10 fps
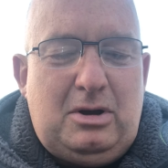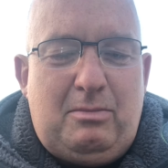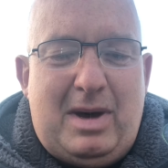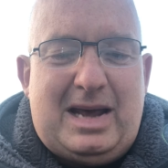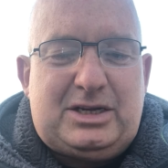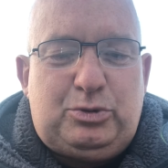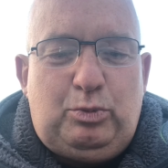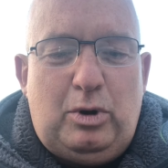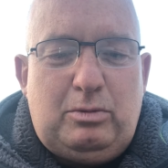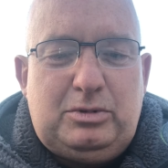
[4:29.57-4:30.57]
Max
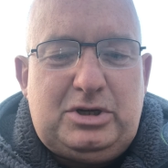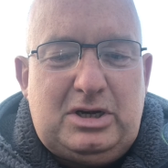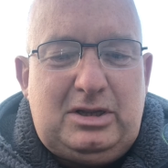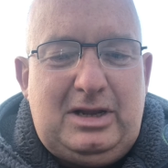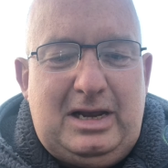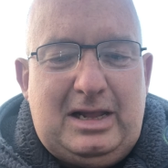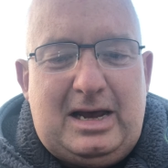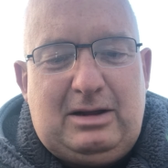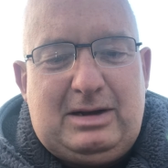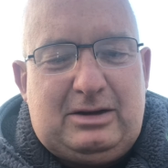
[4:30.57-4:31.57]
whooped. Leela
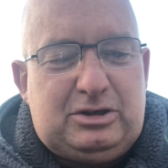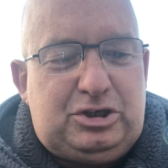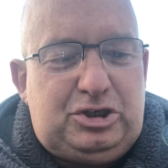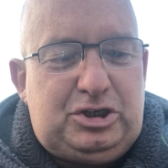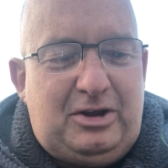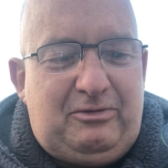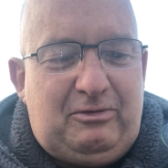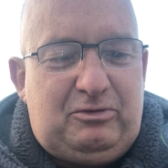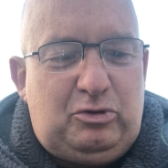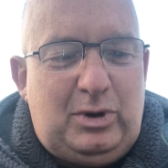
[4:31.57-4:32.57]
held out a sheaf
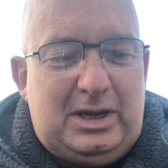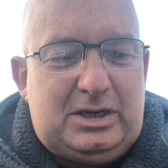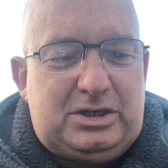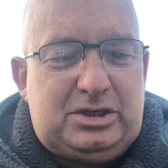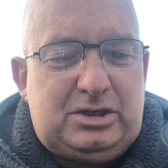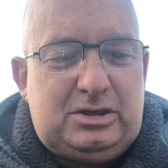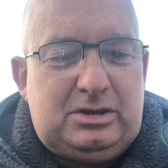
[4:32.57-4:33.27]
of twigs.